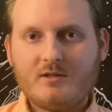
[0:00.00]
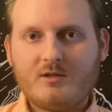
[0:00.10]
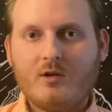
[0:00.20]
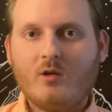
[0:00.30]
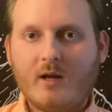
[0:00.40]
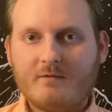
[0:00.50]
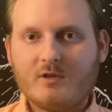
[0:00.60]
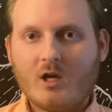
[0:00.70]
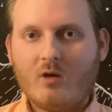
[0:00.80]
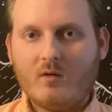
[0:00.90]
So you don't have to
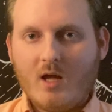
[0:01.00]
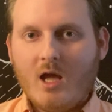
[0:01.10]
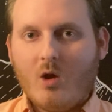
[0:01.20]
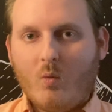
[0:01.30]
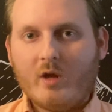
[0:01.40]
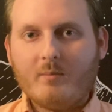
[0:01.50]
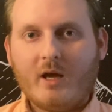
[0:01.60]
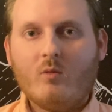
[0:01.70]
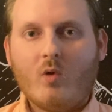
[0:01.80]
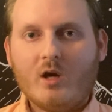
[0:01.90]
go one
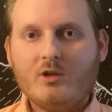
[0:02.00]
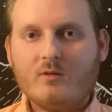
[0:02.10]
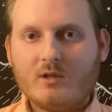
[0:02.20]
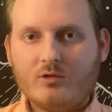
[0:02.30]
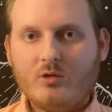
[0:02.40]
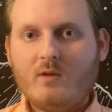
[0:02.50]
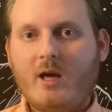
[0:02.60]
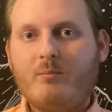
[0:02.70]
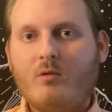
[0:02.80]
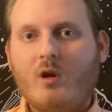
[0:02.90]
by one. You can do
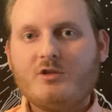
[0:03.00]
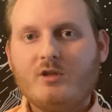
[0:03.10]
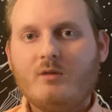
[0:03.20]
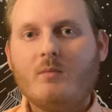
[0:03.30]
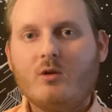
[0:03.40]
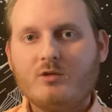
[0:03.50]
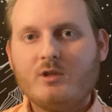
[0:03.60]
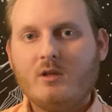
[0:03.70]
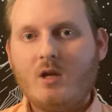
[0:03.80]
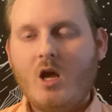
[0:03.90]
that brushing
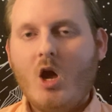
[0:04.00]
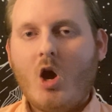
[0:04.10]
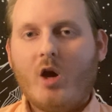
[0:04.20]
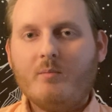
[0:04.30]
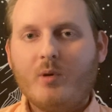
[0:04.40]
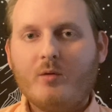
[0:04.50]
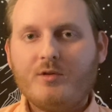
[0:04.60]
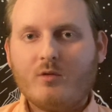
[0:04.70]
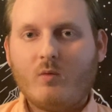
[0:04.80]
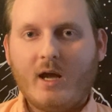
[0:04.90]
motion on both
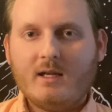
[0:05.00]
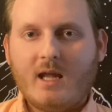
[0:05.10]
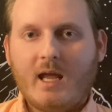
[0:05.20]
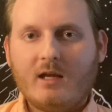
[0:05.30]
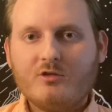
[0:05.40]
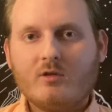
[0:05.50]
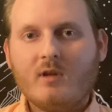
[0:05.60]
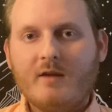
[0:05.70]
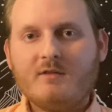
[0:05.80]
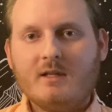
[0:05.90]
your right and your
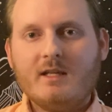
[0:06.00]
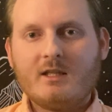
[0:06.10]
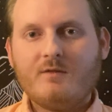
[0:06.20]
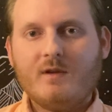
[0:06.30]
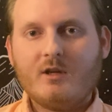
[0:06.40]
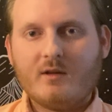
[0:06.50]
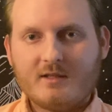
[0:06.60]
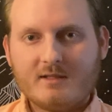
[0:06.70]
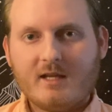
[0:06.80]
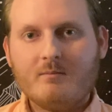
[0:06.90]
left index finger at the
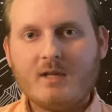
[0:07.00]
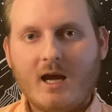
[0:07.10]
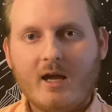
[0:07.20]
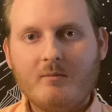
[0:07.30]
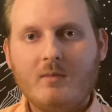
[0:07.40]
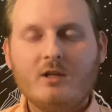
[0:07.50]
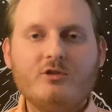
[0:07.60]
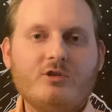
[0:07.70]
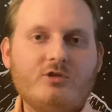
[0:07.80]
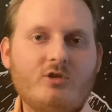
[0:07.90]
same time and
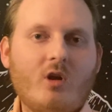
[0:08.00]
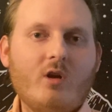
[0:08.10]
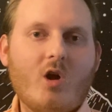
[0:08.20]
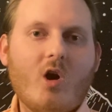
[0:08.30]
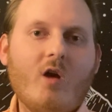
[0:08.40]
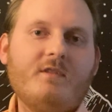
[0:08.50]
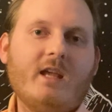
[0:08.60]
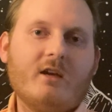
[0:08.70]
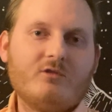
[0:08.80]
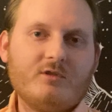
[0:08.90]
just start off
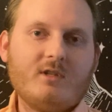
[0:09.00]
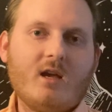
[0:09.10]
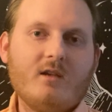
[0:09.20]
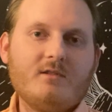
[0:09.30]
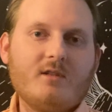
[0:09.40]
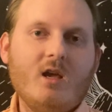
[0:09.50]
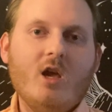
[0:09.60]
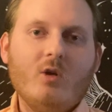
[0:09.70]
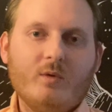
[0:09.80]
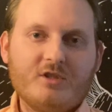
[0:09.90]
the exercise
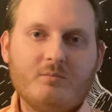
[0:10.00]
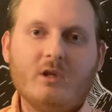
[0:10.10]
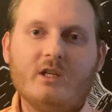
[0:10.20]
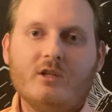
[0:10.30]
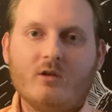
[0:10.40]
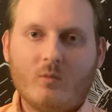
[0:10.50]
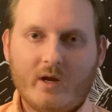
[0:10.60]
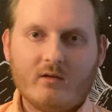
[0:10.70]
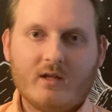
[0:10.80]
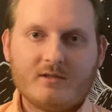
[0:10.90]
with splitting your
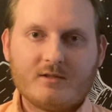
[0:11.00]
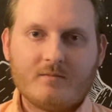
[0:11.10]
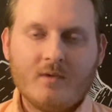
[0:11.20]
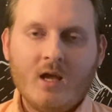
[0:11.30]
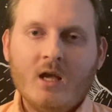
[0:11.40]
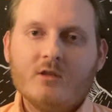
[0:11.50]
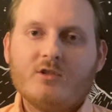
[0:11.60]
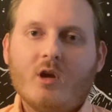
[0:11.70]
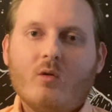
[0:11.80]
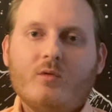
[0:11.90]
awareness.
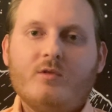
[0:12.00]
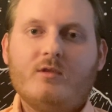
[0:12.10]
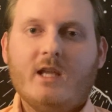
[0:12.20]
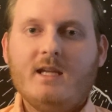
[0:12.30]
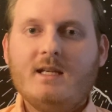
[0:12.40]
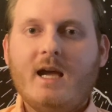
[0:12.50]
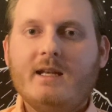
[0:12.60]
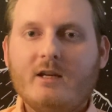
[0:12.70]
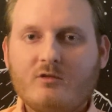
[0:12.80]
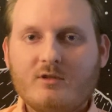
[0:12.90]
So day 9
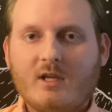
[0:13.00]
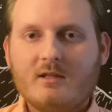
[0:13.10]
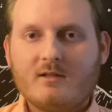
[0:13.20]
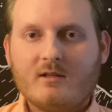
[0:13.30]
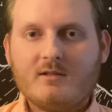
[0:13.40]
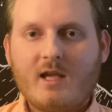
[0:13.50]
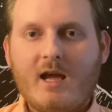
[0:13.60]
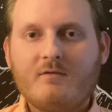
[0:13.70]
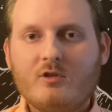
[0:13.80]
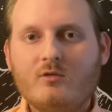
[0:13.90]
exercises,
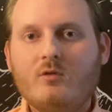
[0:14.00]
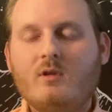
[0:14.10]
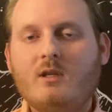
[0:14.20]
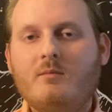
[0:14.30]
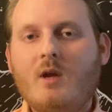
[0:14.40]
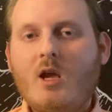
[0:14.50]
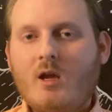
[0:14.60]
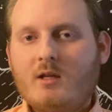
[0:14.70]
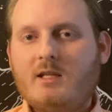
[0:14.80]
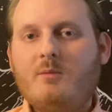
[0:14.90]
after you do the
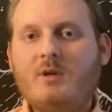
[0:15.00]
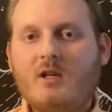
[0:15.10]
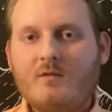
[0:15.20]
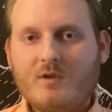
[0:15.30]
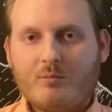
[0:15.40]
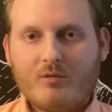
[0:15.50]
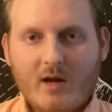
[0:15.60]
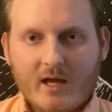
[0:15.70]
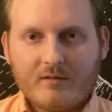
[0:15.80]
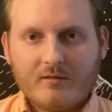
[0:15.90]
deepening of your
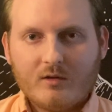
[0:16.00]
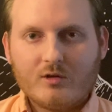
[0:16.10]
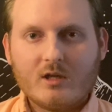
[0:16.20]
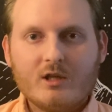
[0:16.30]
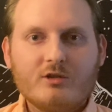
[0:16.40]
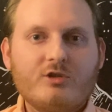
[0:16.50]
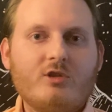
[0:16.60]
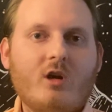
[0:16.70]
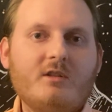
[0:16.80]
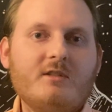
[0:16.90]
breath, you're going to
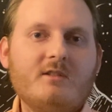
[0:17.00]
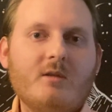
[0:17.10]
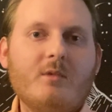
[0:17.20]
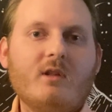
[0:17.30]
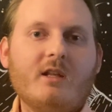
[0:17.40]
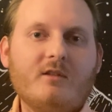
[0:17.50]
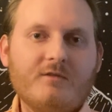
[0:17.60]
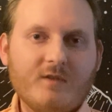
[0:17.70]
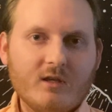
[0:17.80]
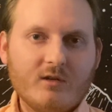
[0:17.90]
start to stimulate the
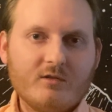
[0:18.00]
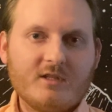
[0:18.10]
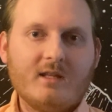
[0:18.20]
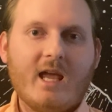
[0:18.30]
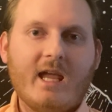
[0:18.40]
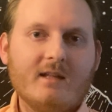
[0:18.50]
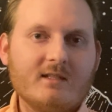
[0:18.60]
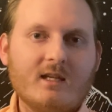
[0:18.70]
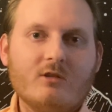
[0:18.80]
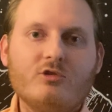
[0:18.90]
fingers and the hands
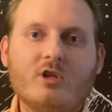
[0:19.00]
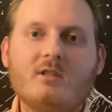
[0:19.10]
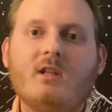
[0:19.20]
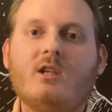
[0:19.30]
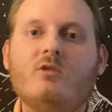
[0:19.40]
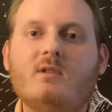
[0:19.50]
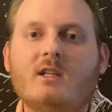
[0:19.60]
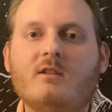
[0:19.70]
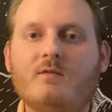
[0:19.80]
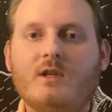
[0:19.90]
again, just like you
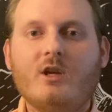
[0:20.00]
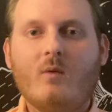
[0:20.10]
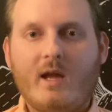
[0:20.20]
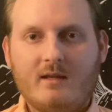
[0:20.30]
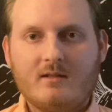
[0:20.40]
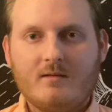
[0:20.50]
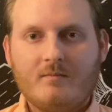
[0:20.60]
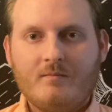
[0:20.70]
did in video 8.